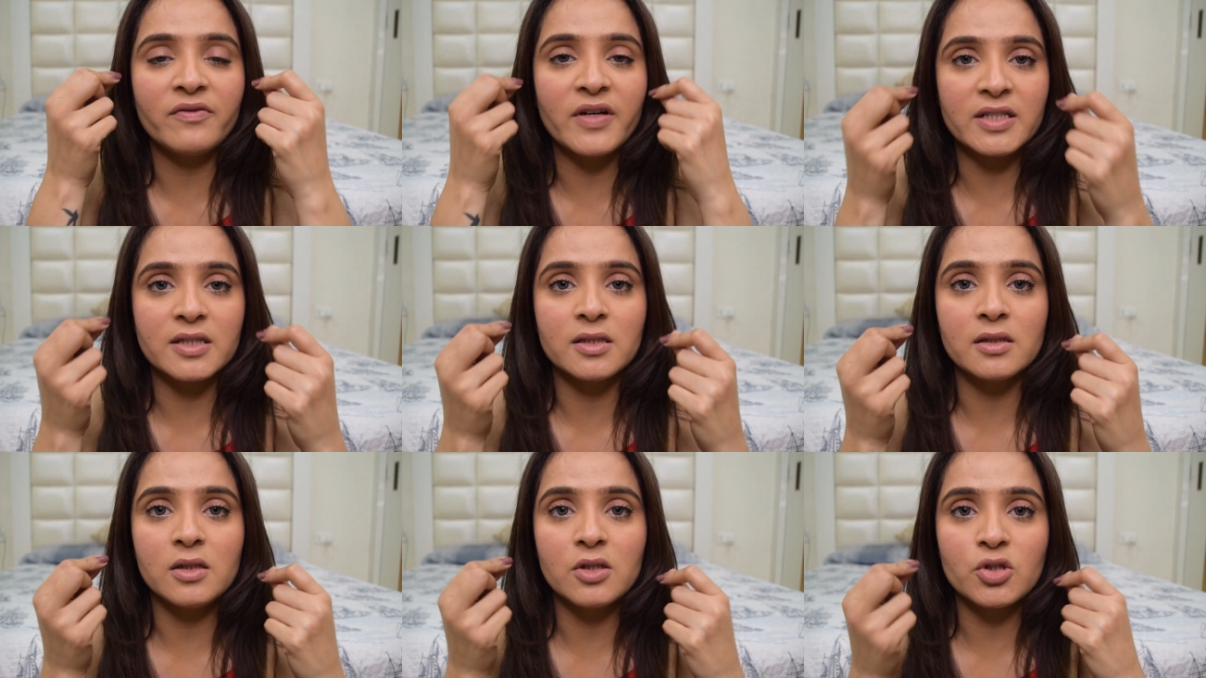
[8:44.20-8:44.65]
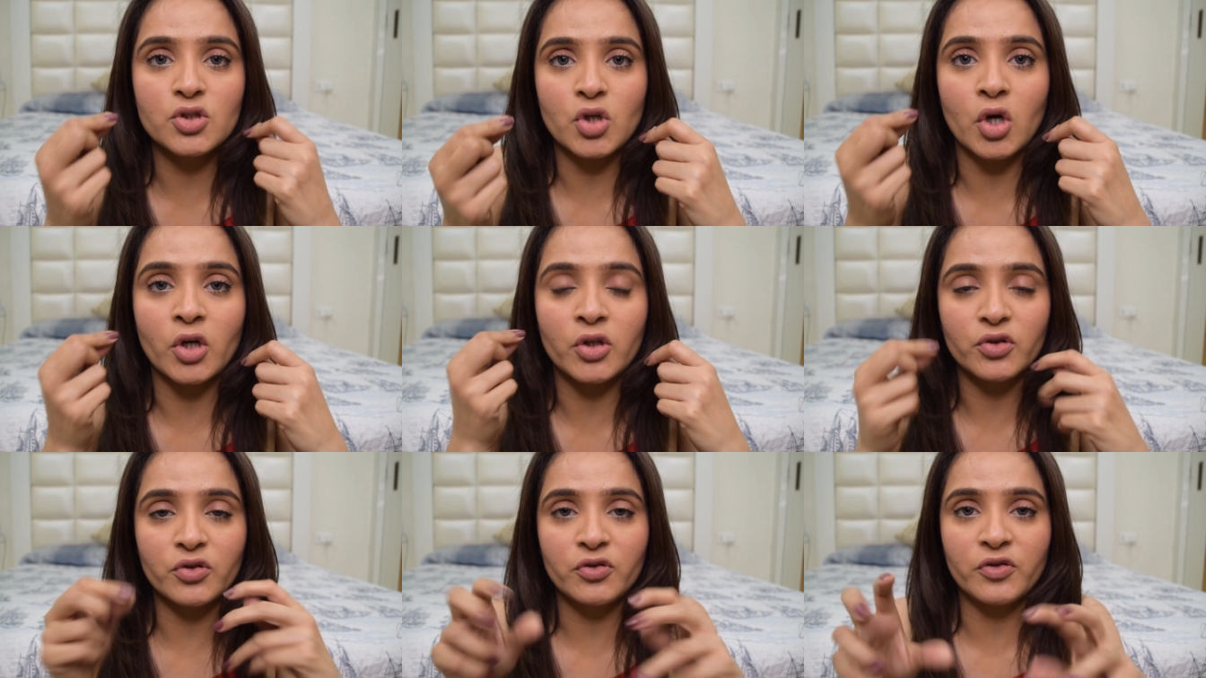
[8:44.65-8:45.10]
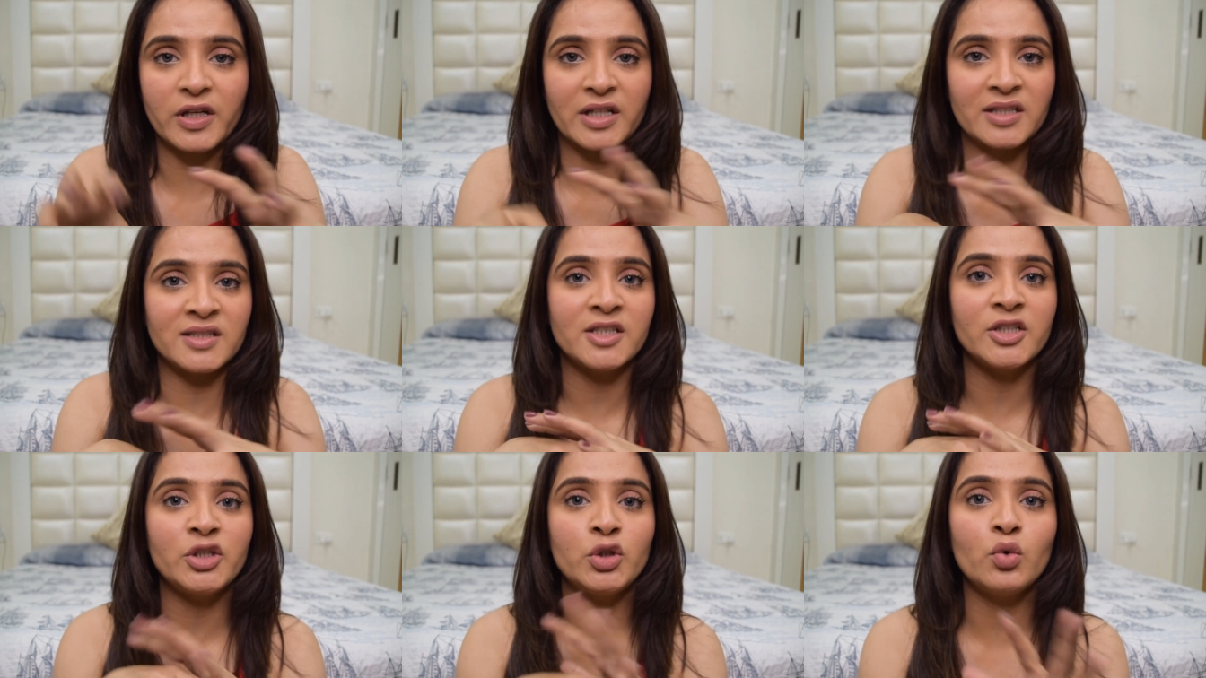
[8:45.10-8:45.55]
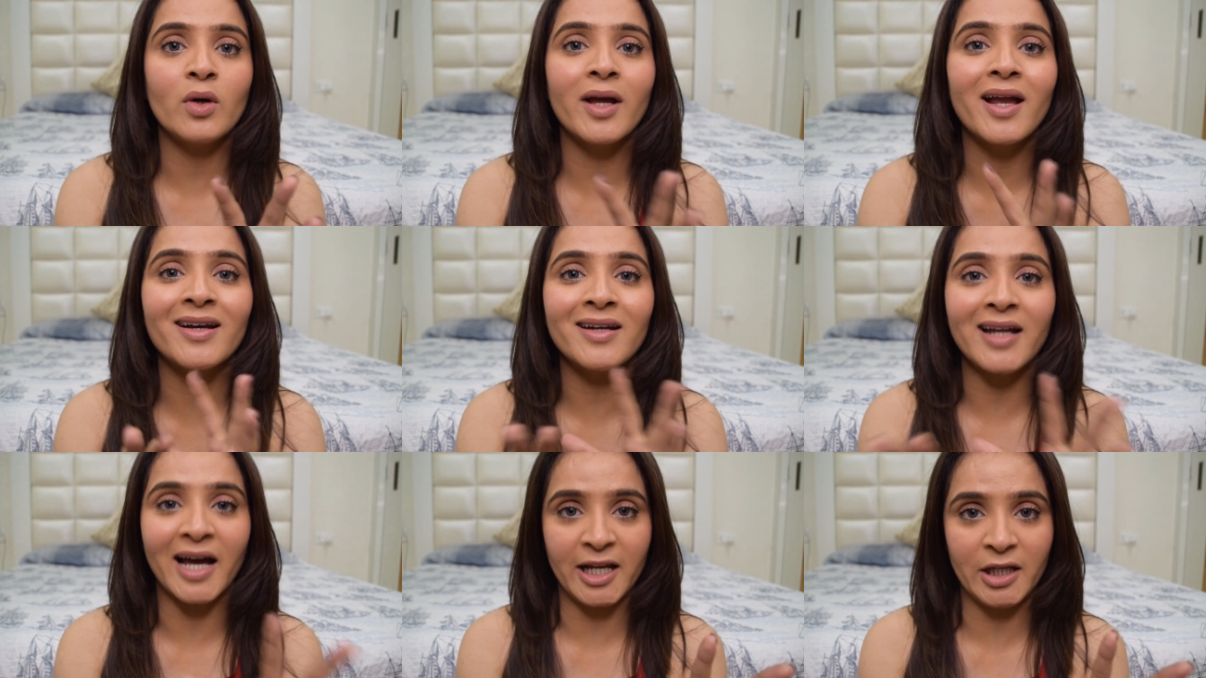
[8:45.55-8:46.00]
vessels on your face, they do
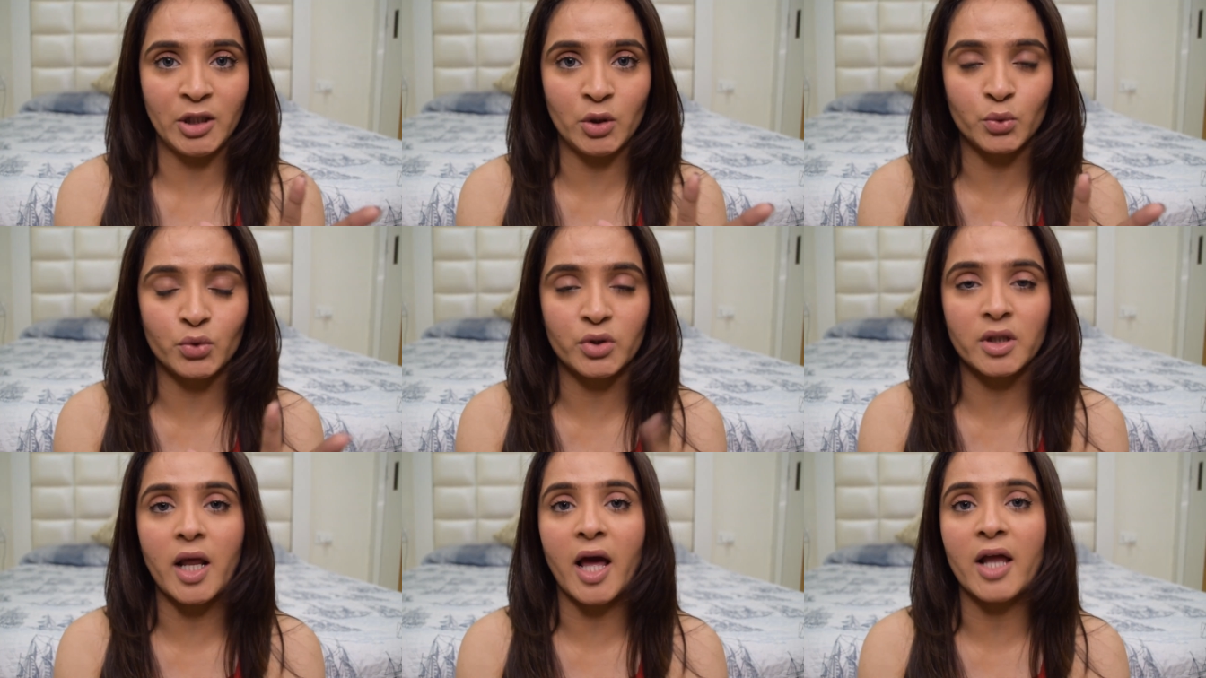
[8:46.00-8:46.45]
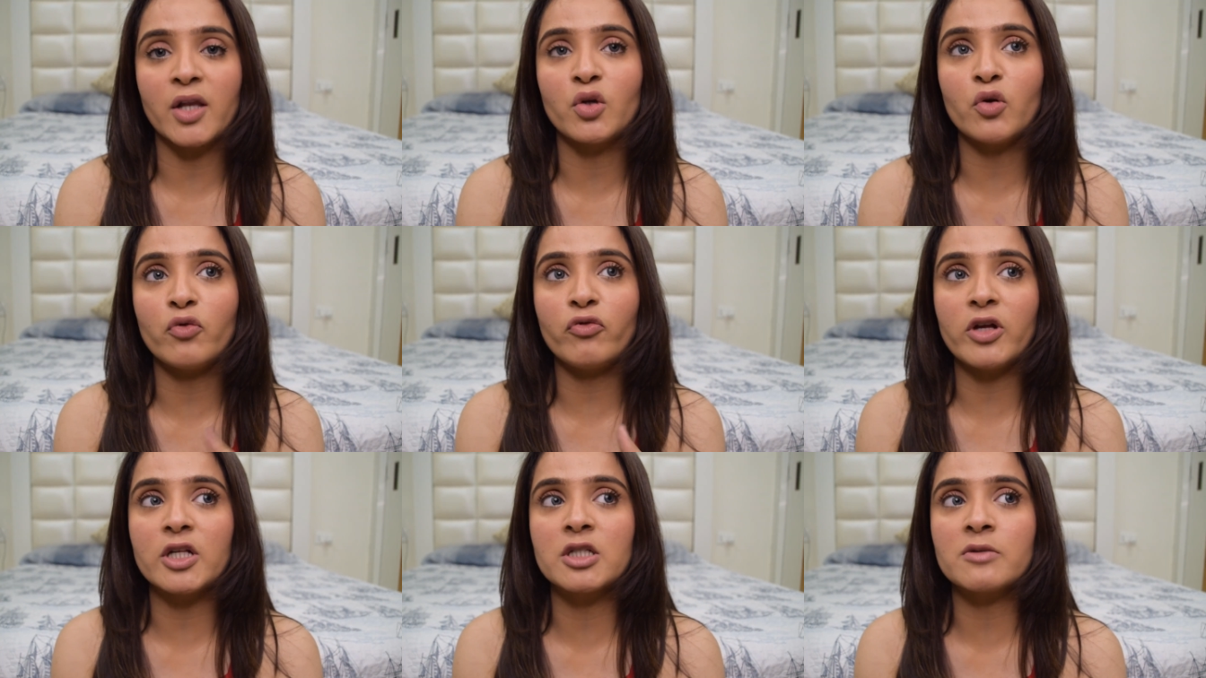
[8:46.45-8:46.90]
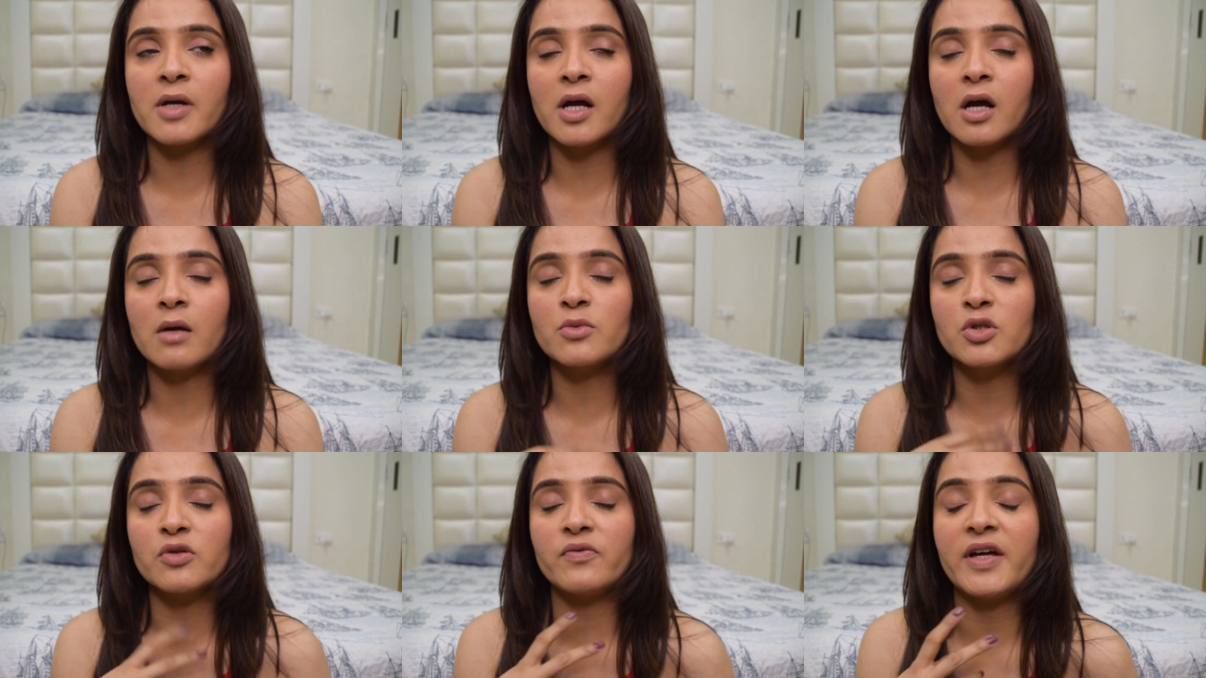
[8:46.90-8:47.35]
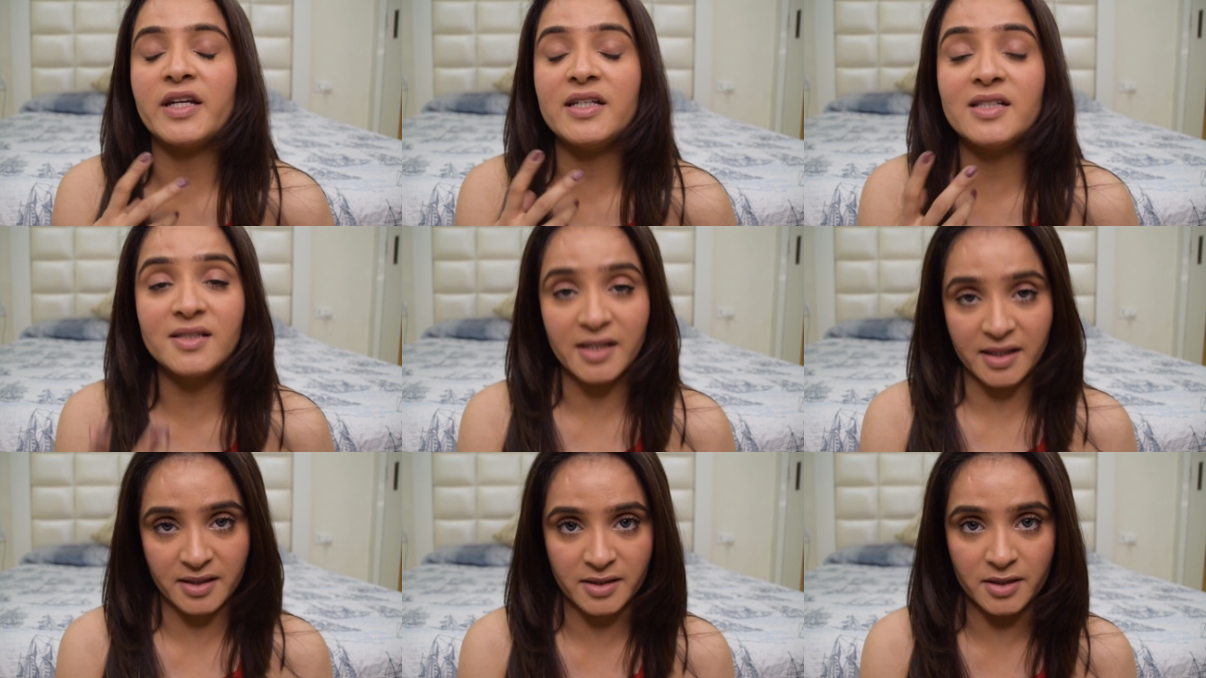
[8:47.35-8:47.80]
get diluted, and your face becomes very
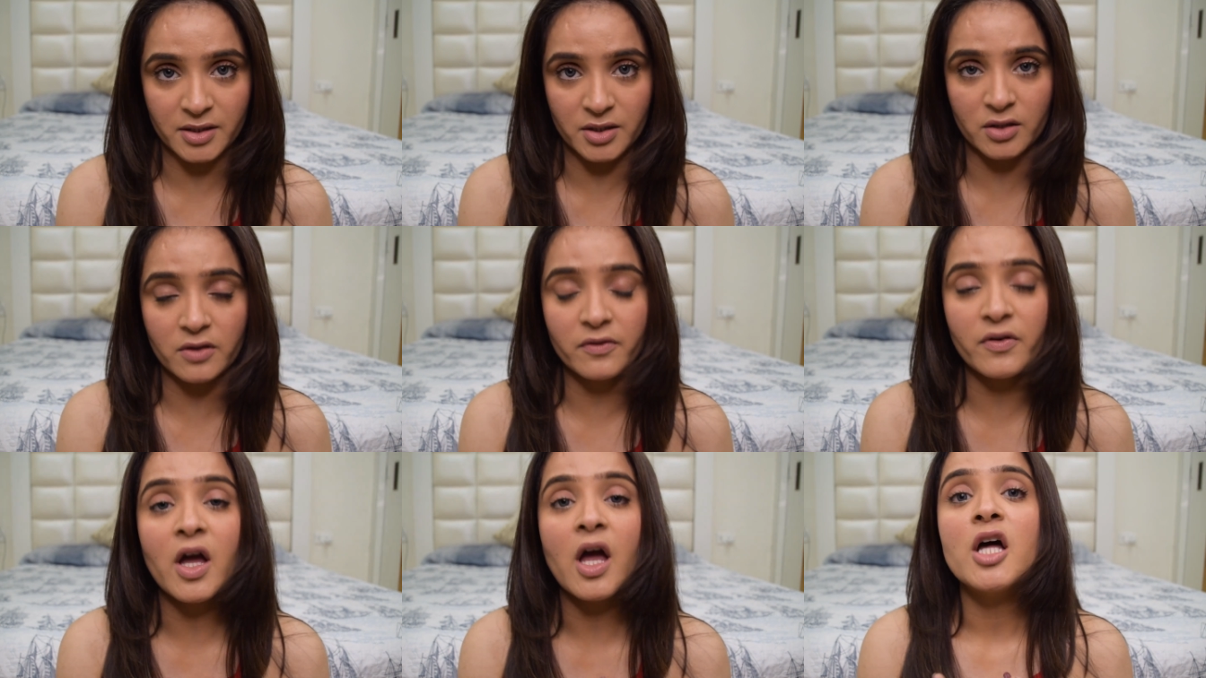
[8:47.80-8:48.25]
sensitive.